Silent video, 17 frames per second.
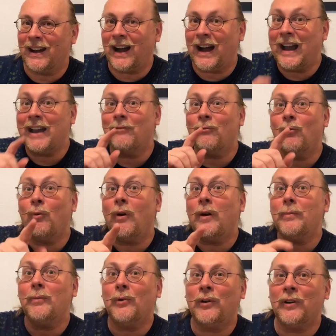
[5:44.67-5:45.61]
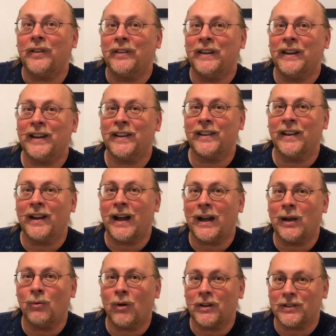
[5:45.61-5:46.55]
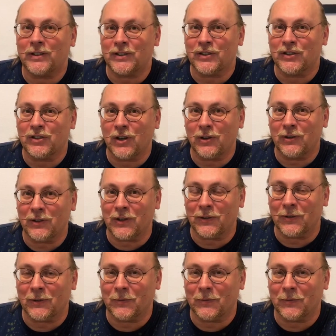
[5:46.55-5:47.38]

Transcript: I have one more thing that I want to show you.